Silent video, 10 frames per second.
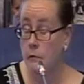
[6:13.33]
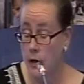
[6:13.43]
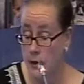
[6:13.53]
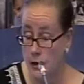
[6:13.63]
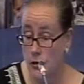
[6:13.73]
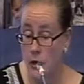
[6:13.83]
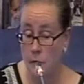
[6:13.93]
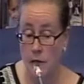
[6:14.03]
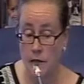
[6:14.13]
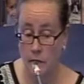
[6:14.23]
One
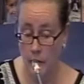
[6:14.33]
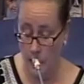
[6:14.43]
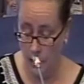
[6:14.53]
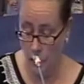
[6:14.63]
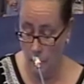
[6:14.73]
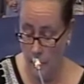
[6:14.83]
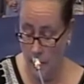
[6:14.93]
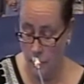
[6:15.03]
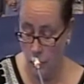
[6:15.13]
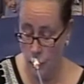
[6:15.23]
extreme is severe acute
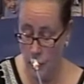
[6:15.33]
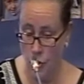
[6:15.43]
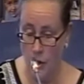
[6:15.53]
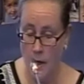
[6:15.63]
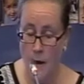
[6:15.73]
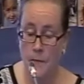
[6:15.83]
malnutrition.